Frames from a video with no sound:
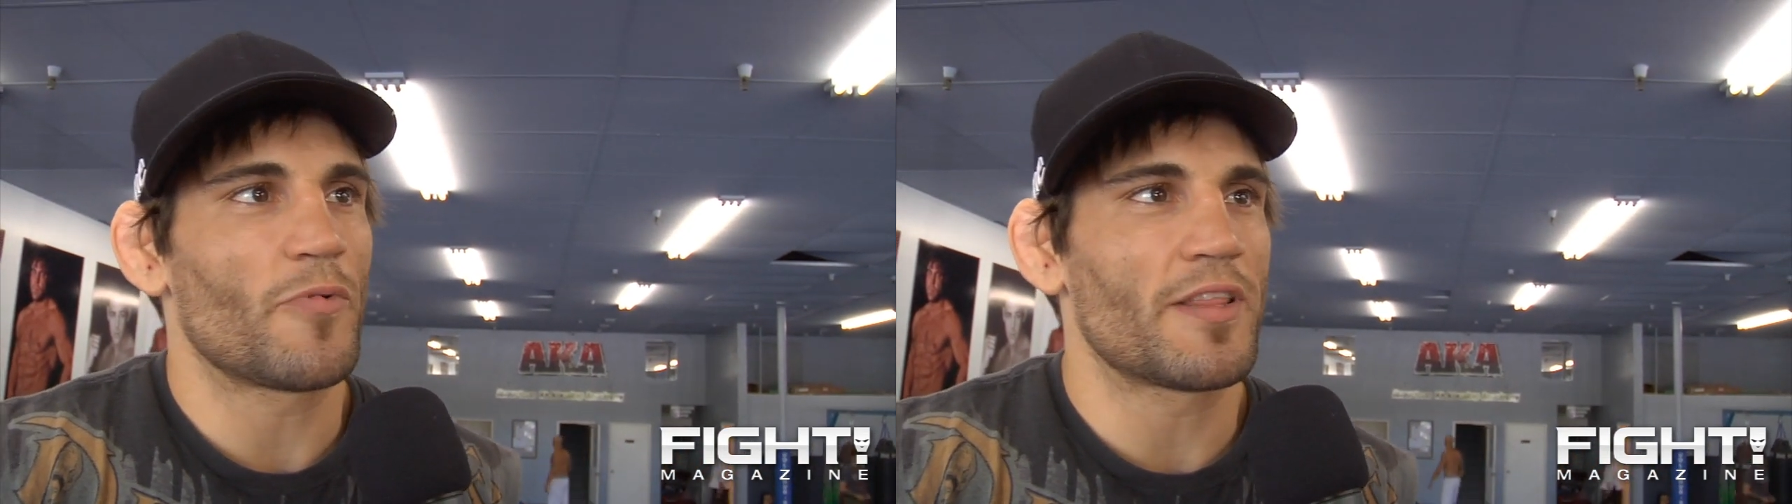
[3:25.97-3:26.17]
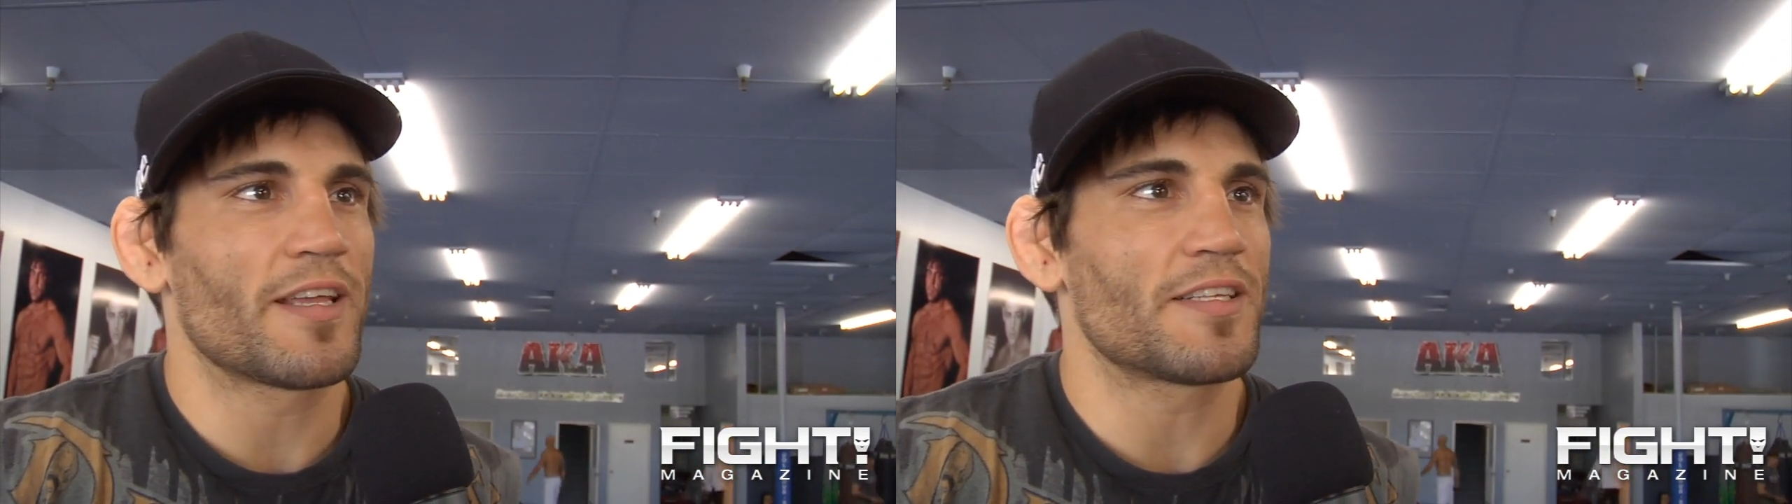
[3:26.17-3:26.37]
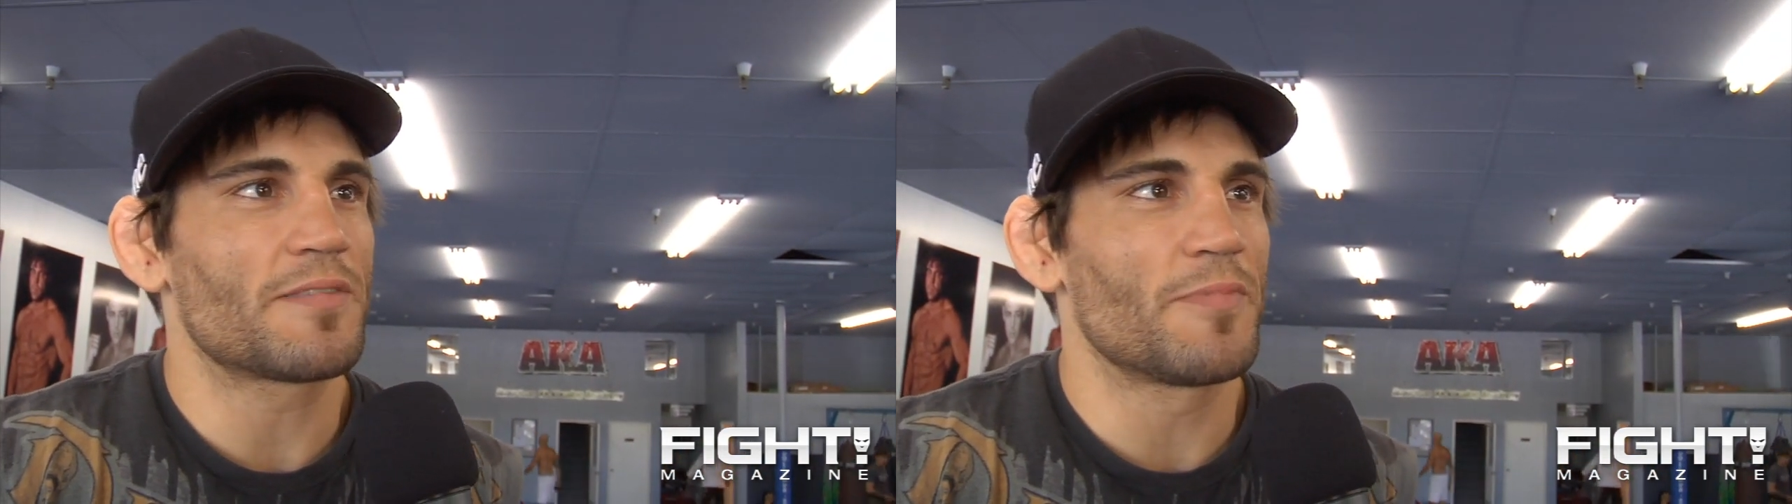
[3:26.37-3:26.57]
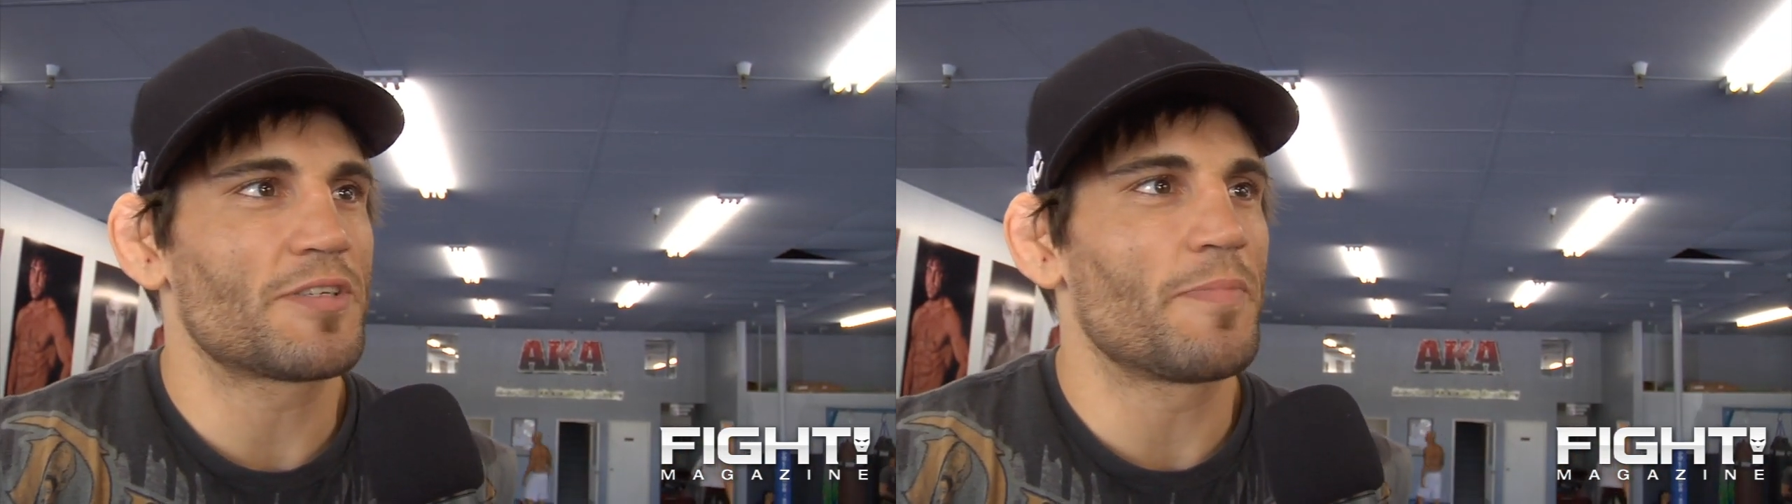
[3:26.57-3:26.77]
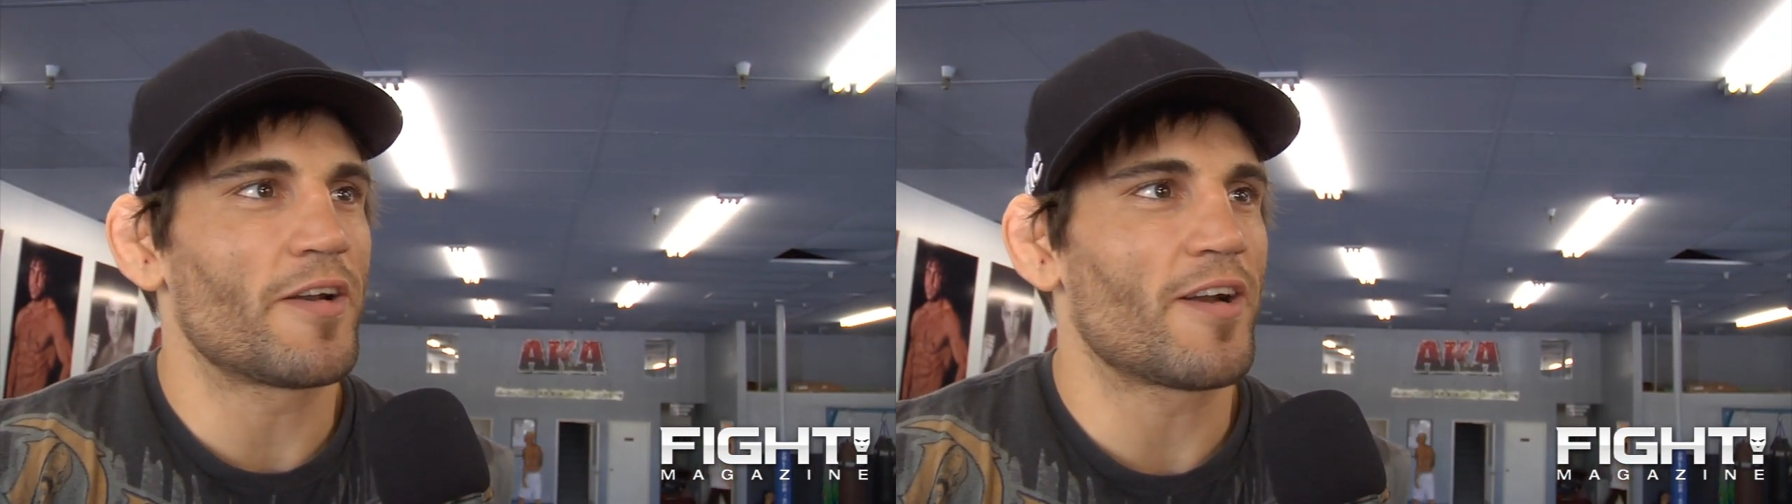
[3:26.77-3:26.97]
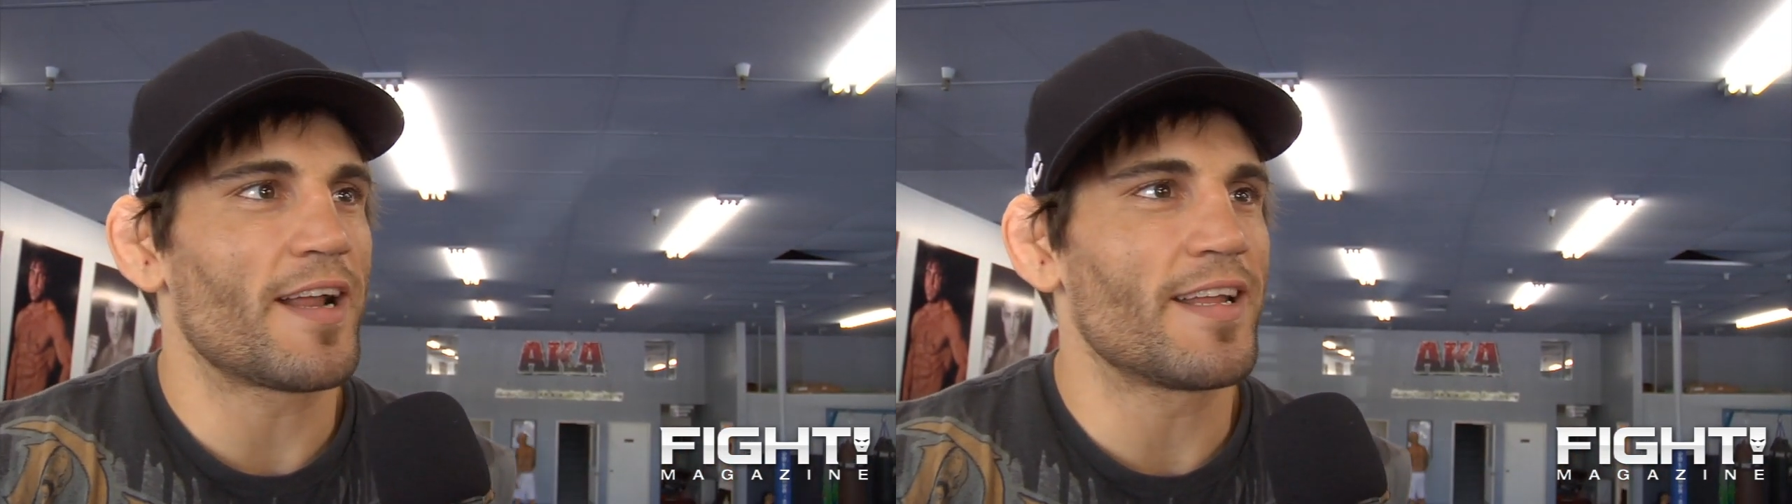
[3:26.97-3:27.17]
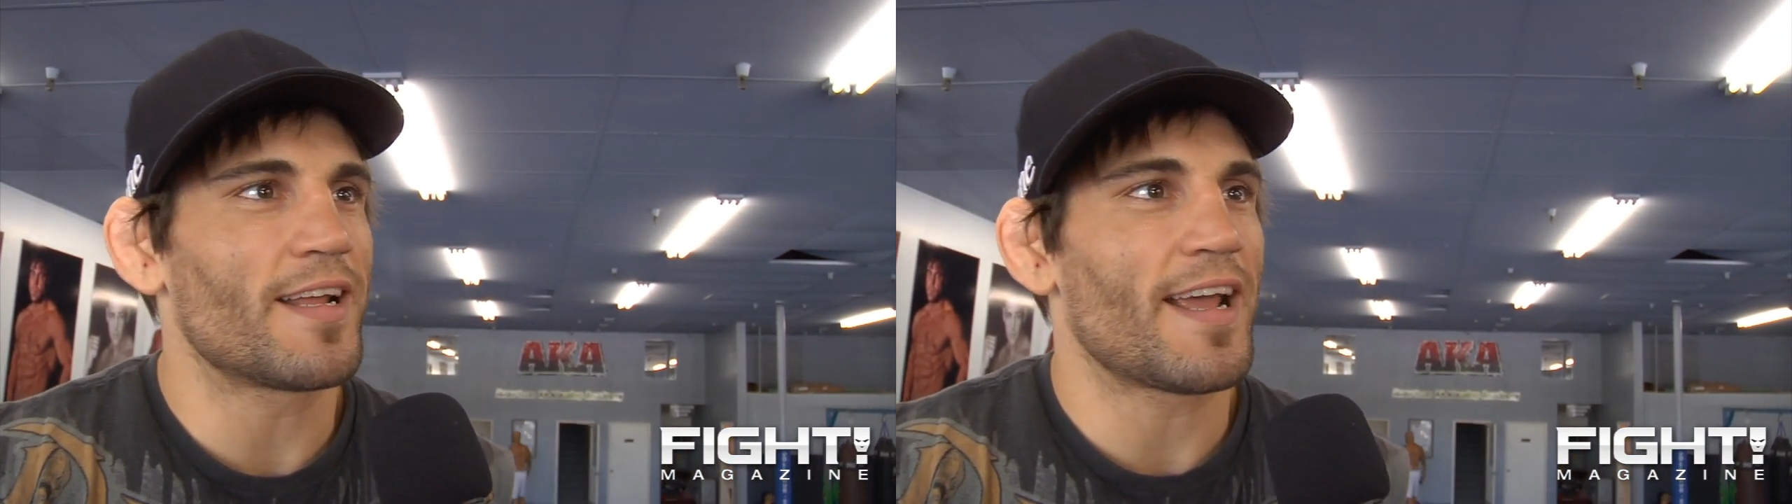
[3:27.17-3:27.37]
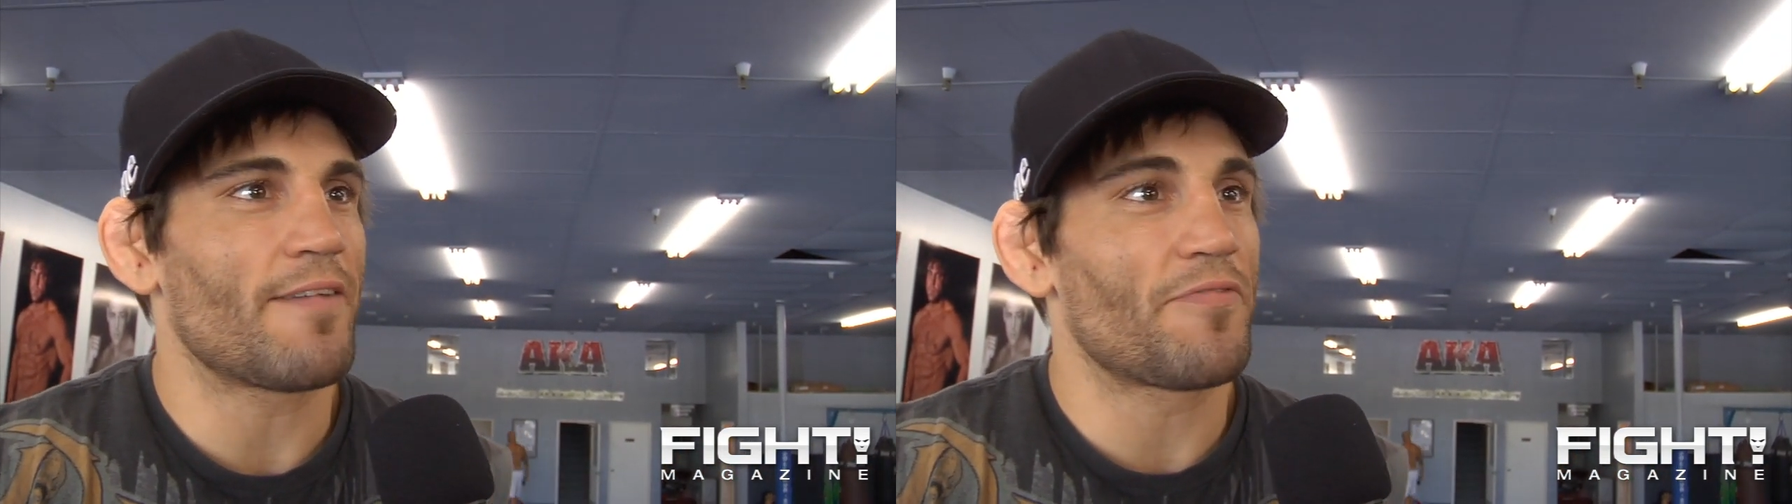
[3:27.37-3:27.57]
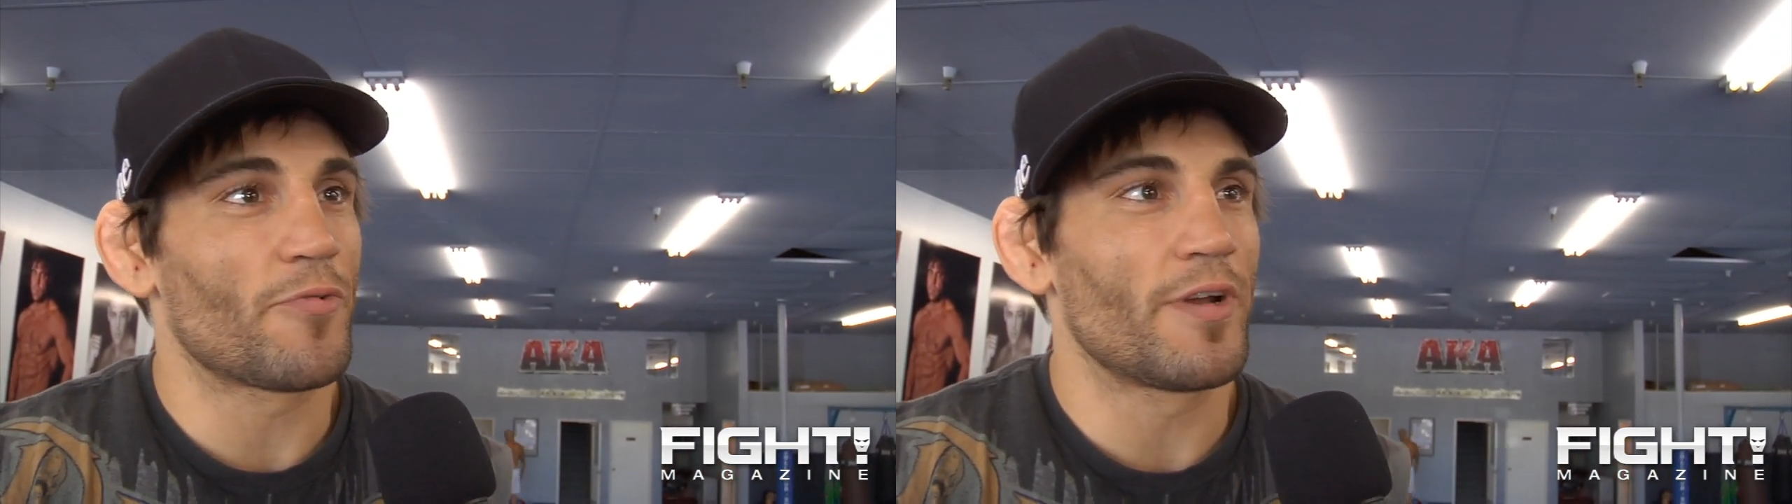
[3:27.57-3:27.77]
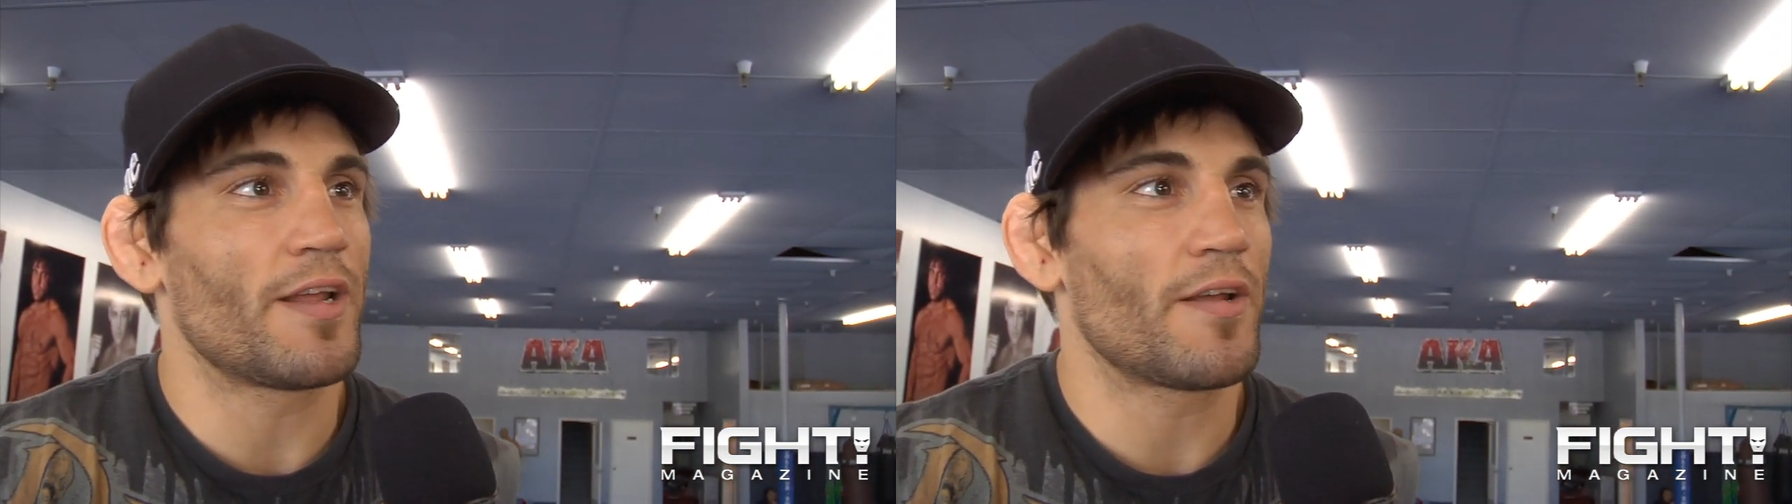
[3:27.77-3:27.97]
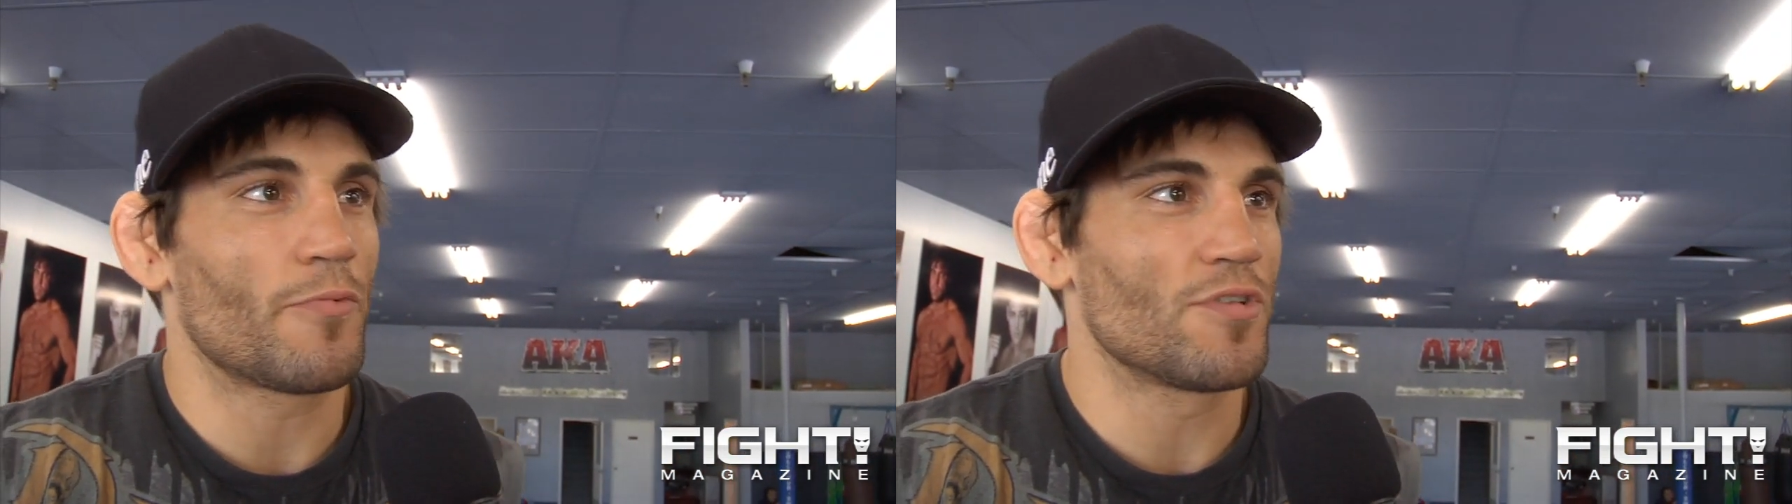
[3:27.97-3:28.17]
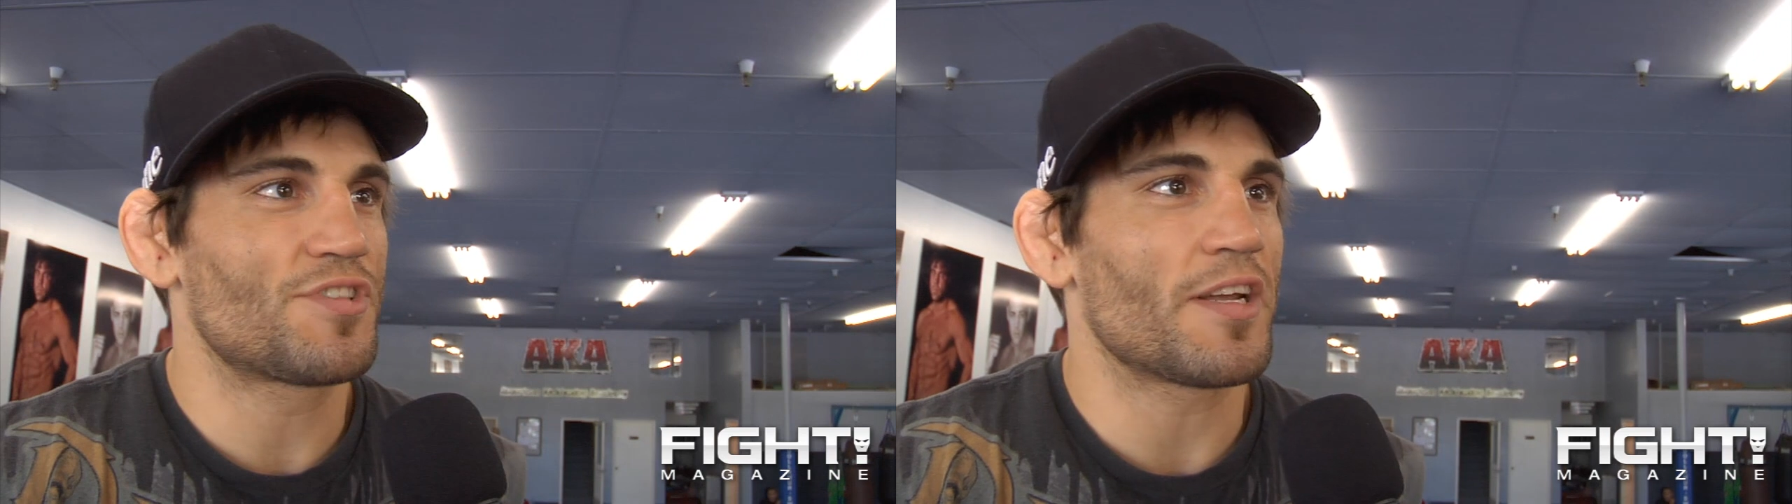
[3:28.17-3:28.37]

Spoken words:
we think it's a much better idea to have three world